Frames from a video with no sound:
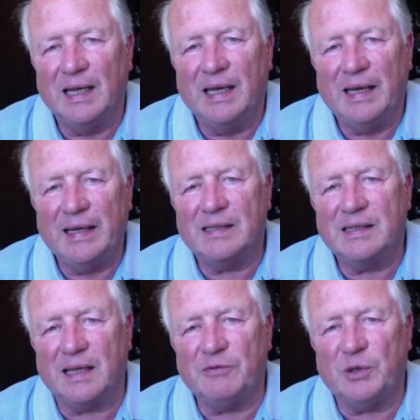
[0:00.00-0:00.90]
it
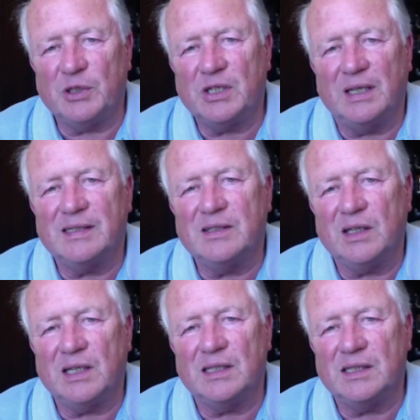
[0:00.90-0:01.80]
is unfortunately
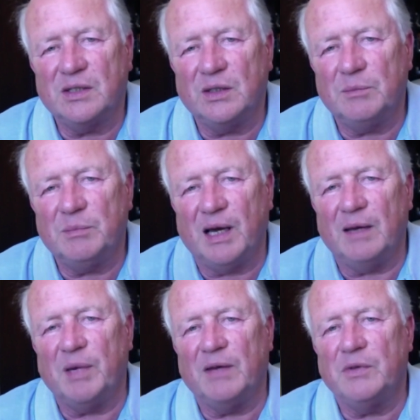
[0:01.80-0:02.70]
not understood by
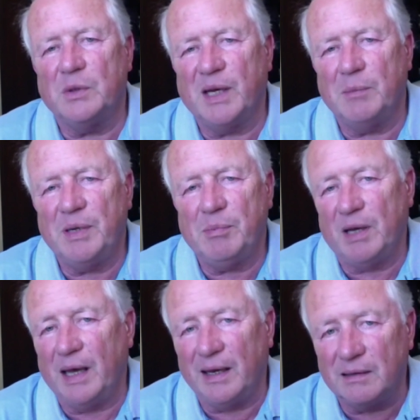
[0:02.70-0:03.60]
very many
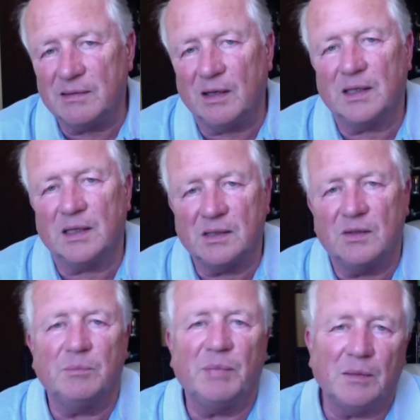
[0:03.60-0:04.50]
people. And it's not
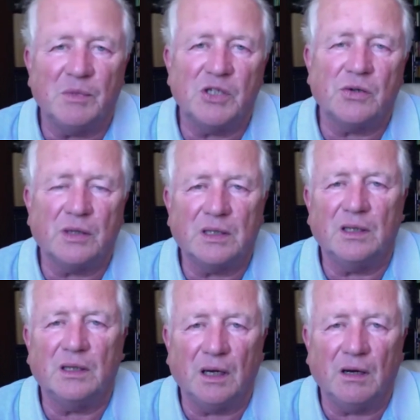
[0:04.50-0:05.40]
understood by the
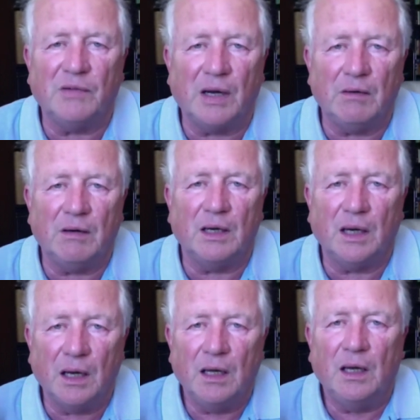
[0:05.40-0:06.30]
majority of
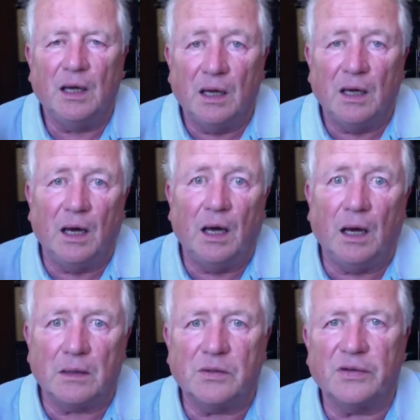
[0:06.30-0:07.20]

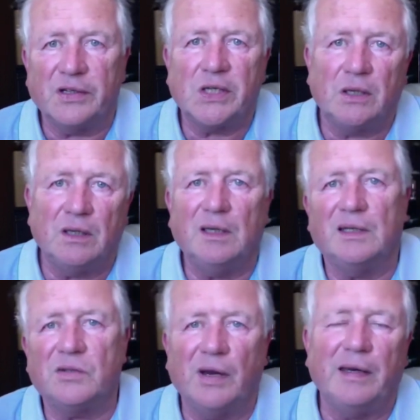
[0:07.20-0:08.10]
our traditionally
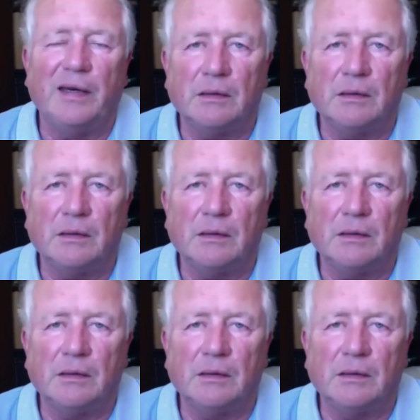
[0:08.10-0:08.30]
trained